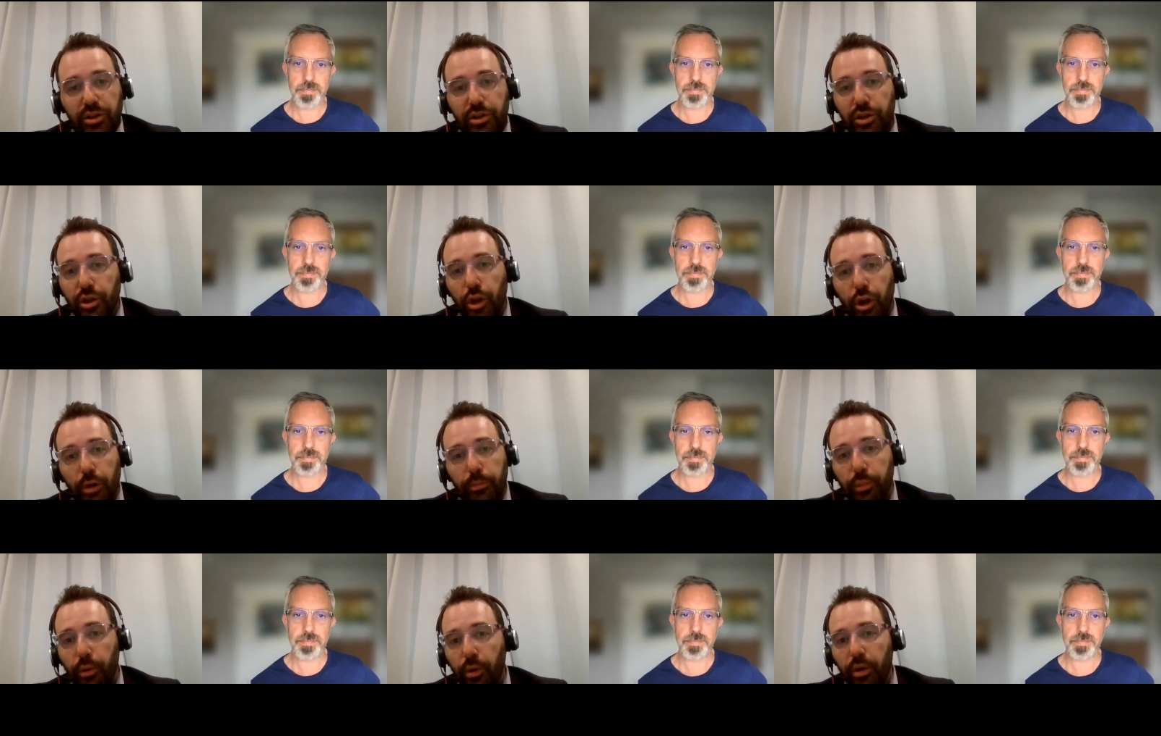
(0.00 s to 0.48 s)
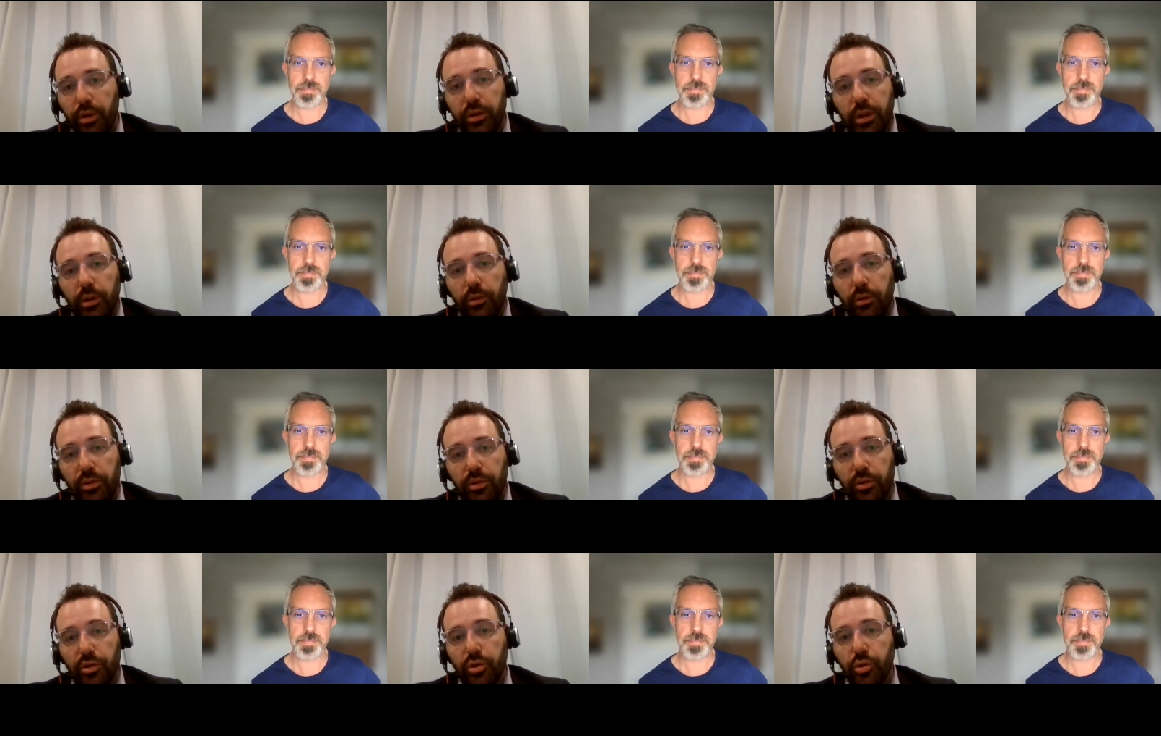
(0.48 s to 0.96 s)
Speaker 1: To your point,
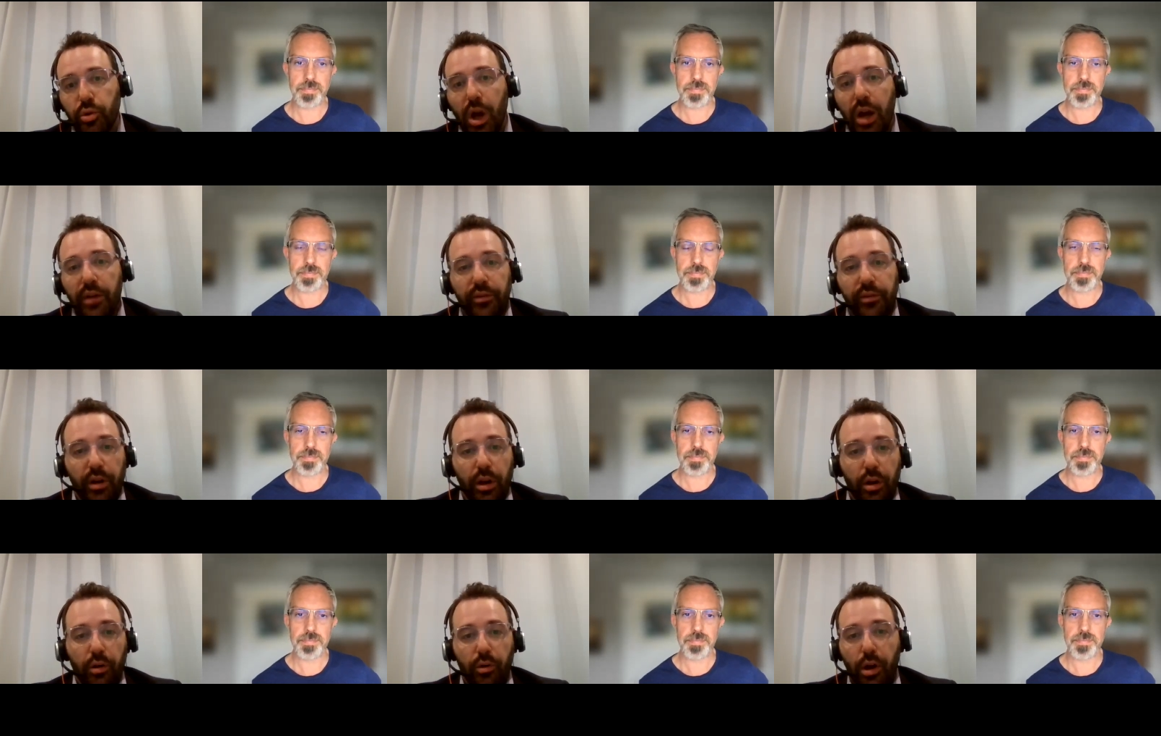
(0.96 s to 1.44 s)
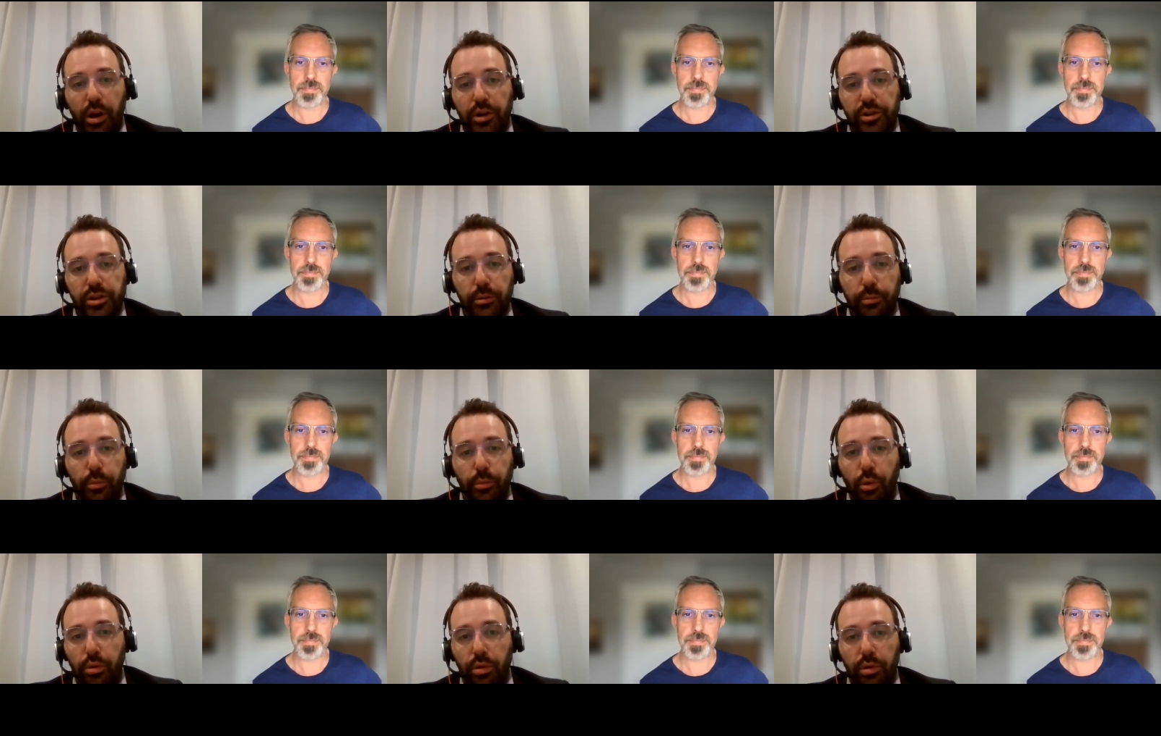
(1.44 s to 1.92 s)
they're either driving across
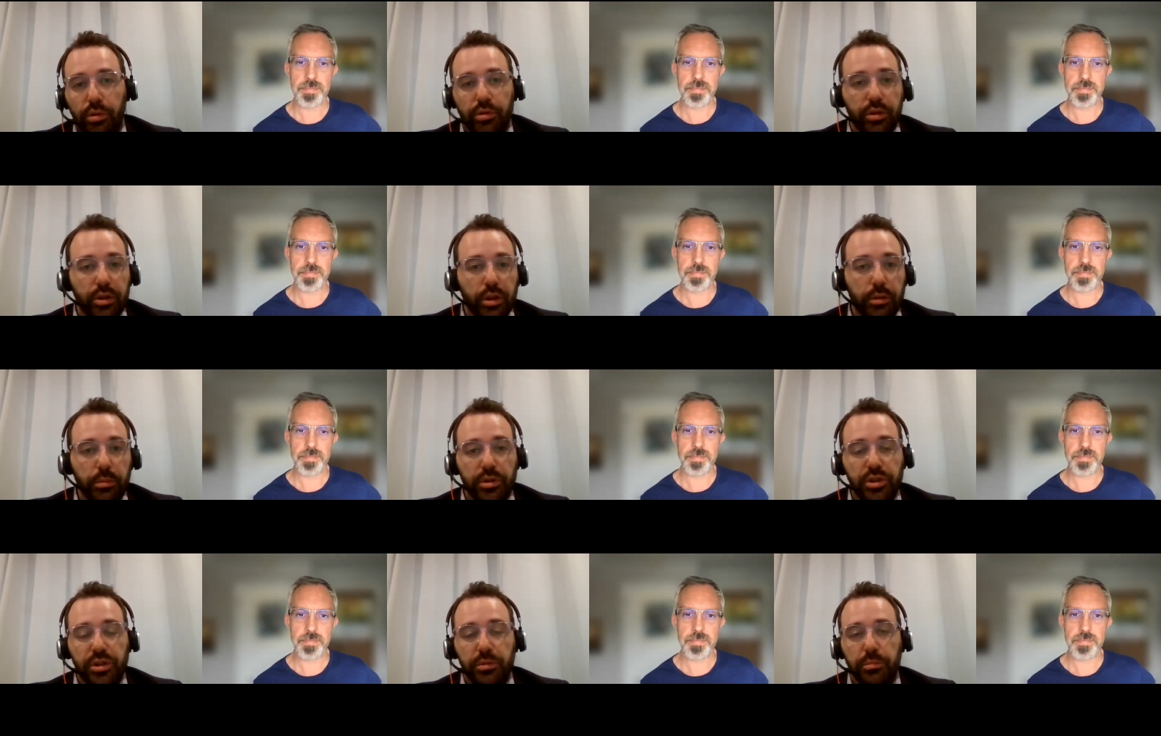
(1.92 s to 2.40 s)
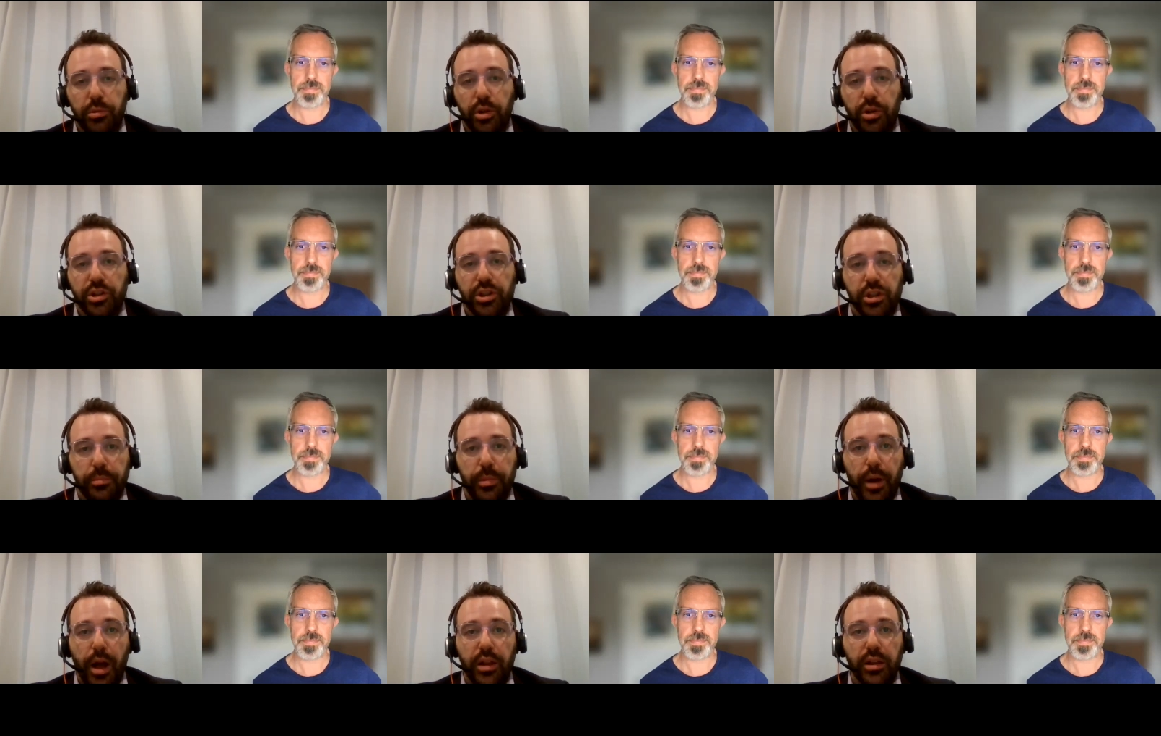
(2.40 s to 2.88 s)
the border to the
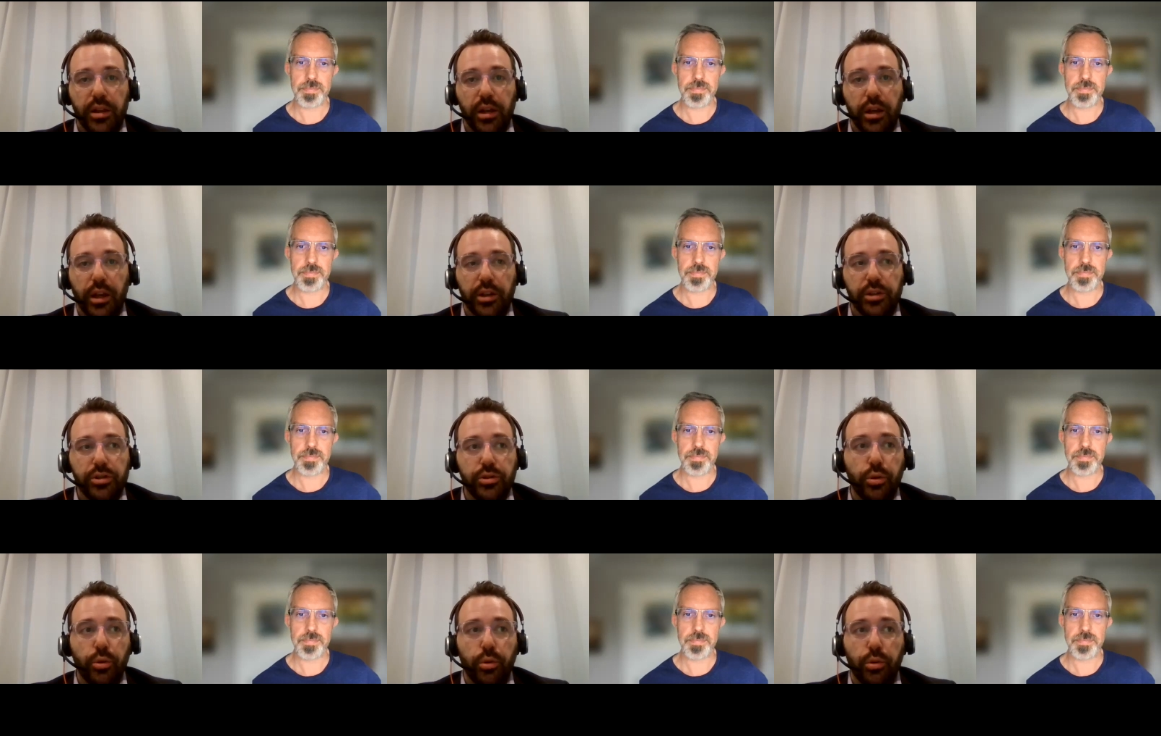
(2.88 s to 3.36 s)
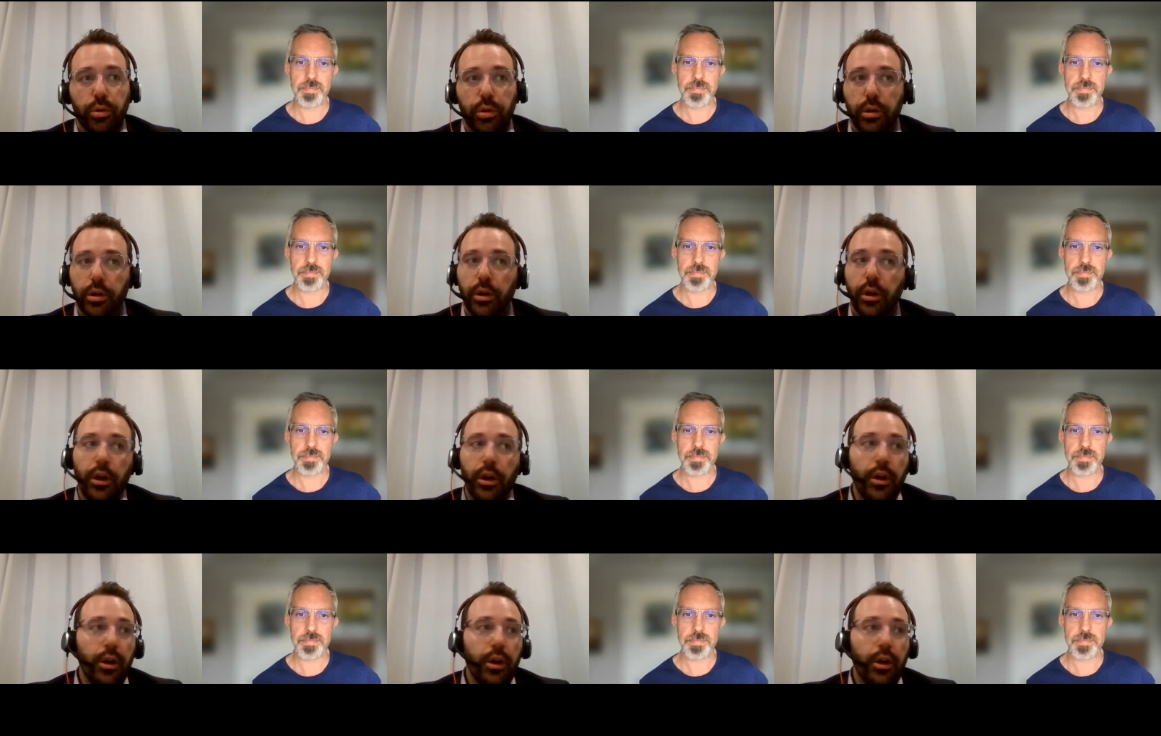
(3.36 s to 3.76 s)
municipality next door,